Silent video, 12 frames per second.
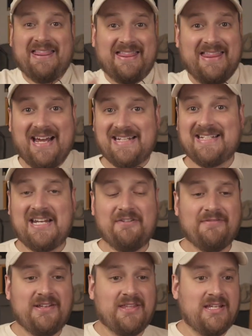That's
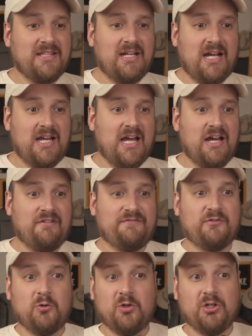everything that I have
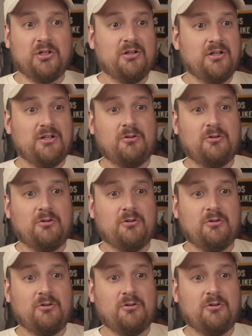for